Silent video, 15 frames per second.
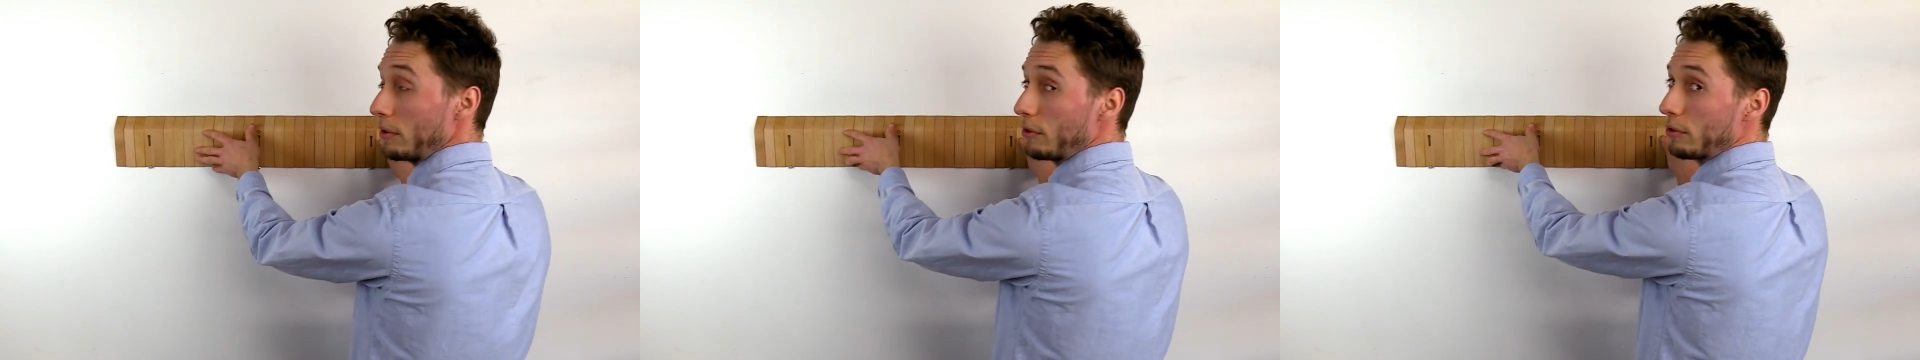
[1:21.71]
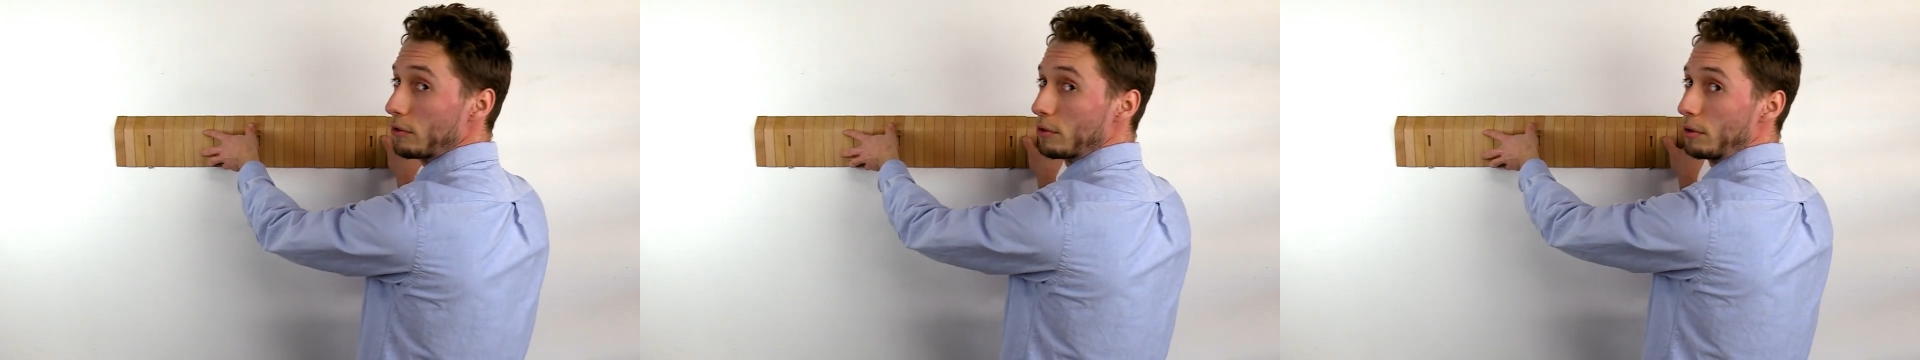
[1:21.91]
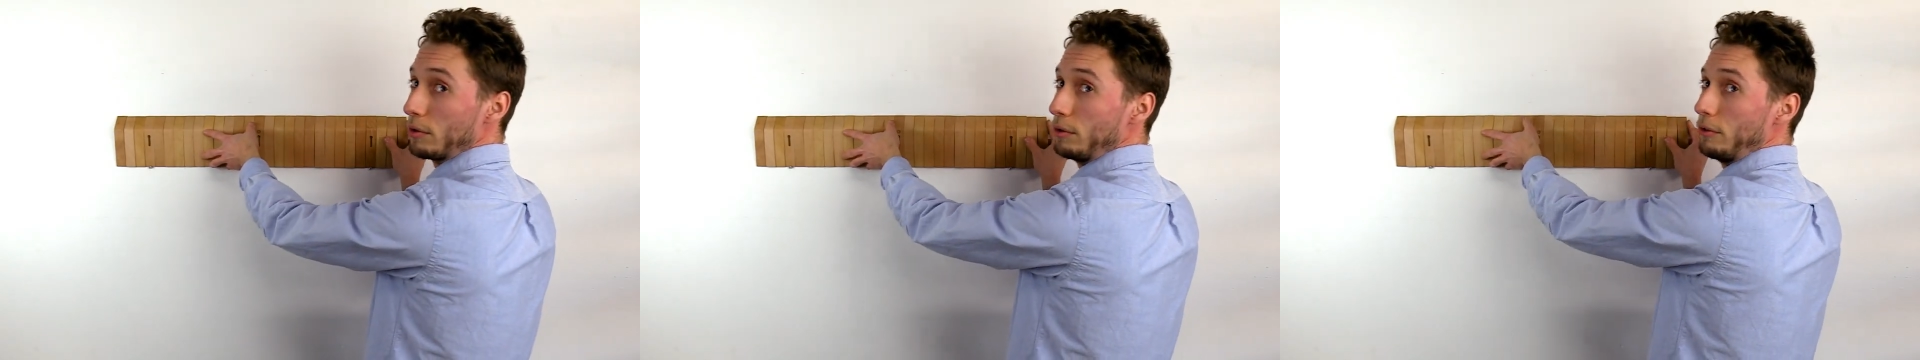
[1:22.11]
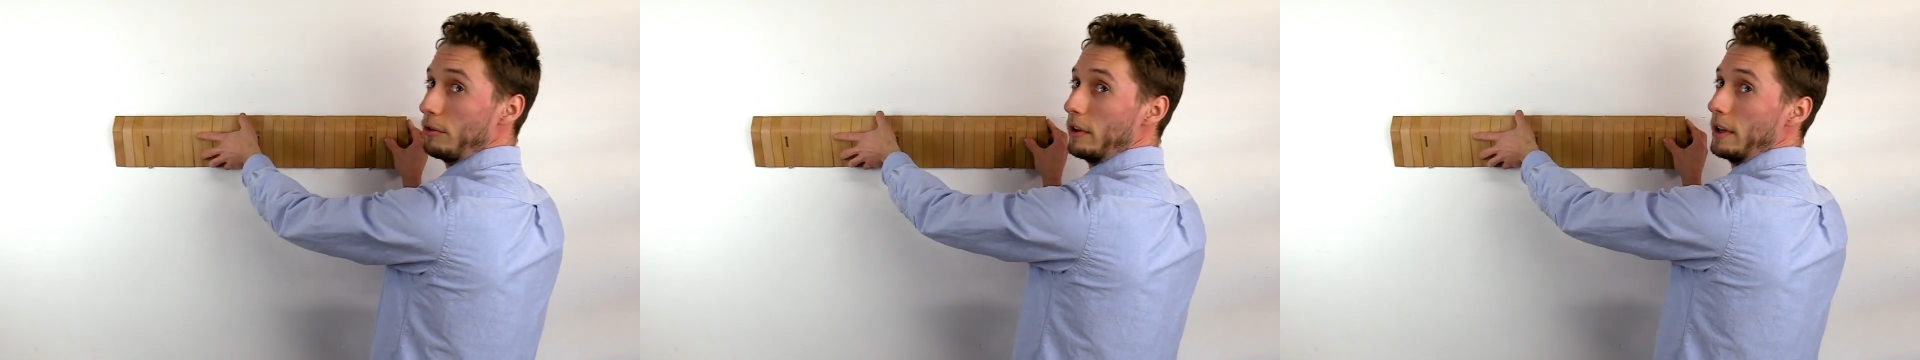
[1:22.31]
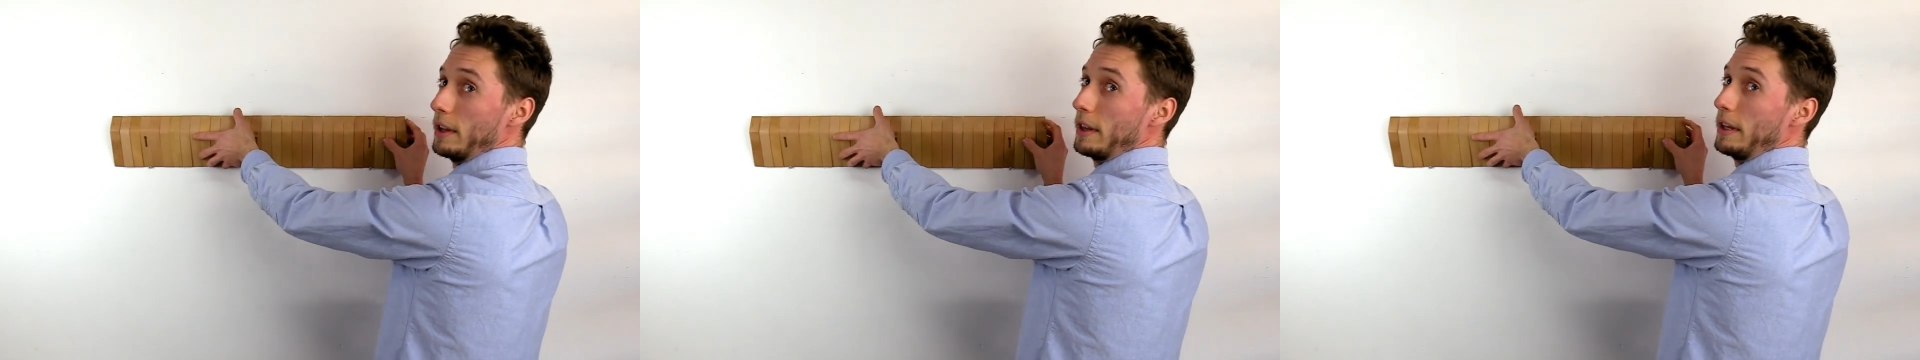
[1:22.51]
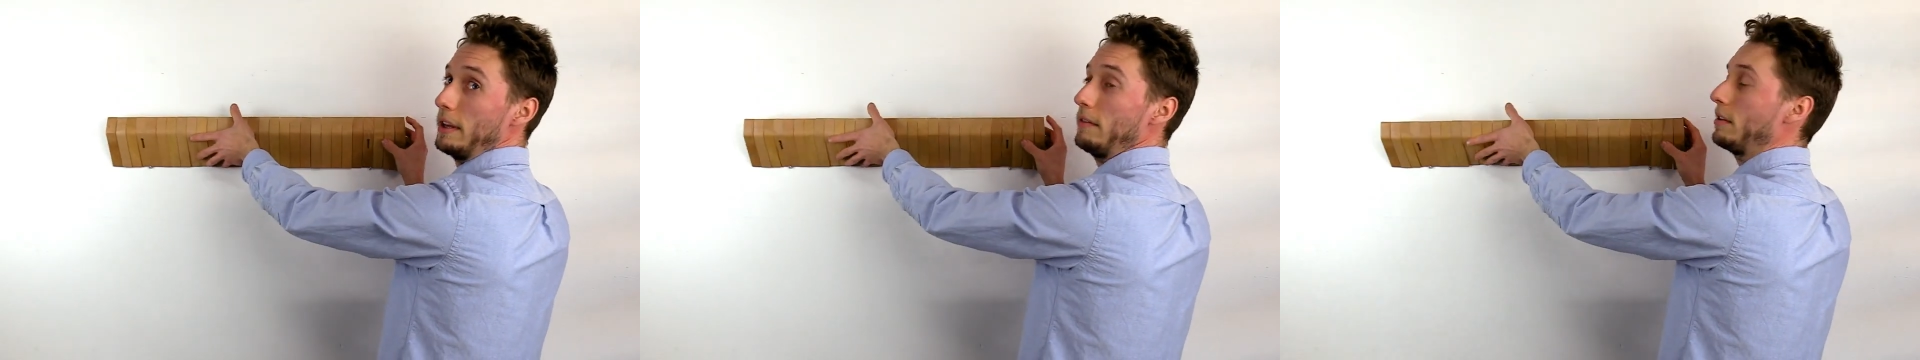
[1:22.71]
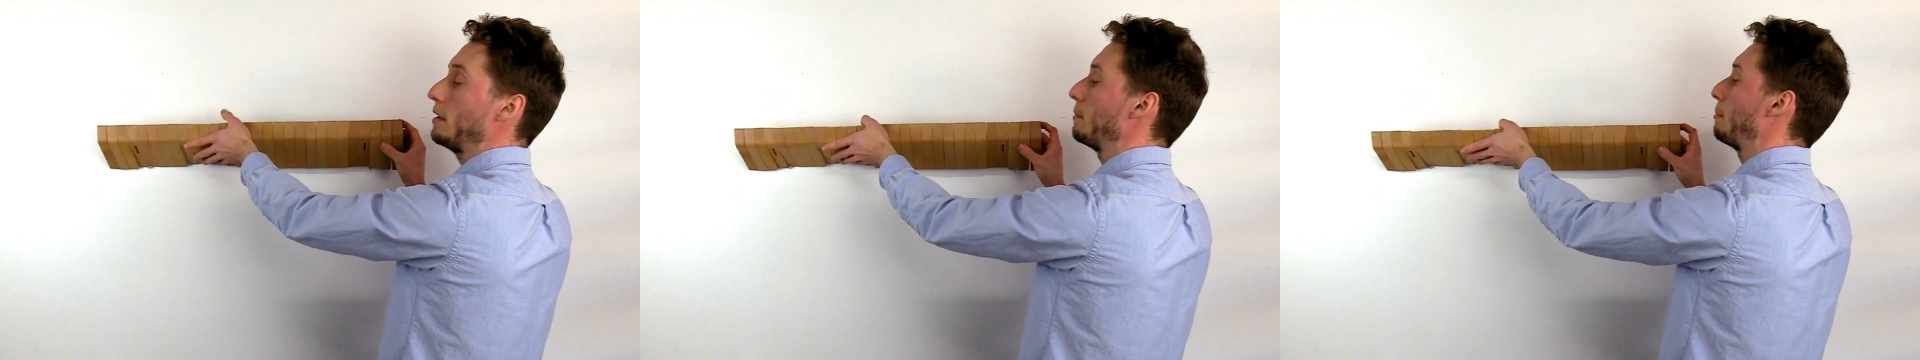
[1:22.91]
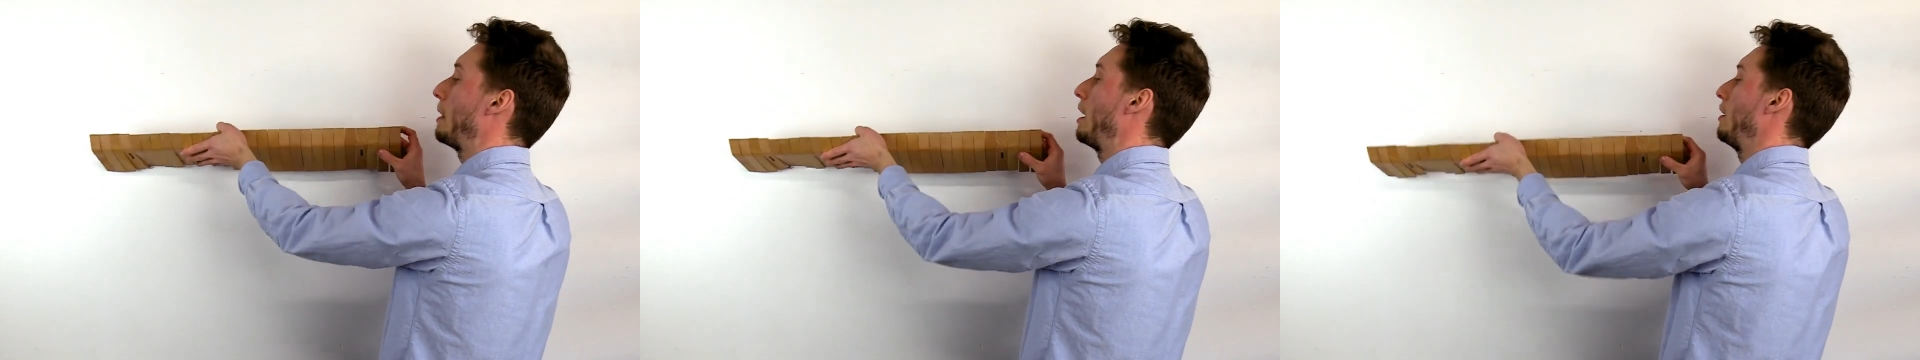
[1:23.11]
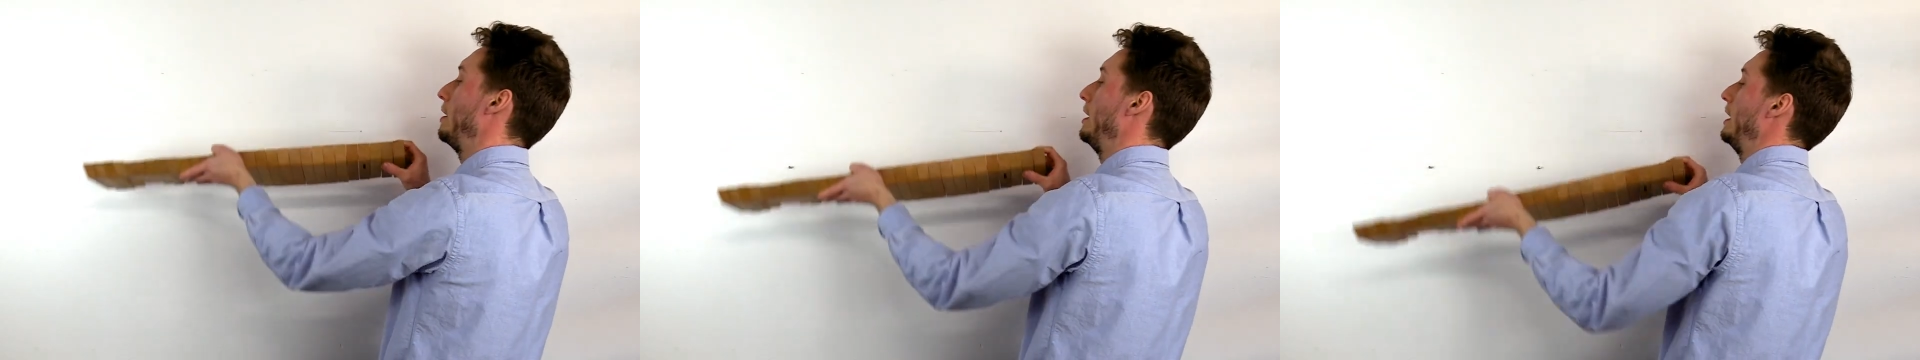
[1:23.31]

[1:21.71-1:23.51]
the screws in, leaving about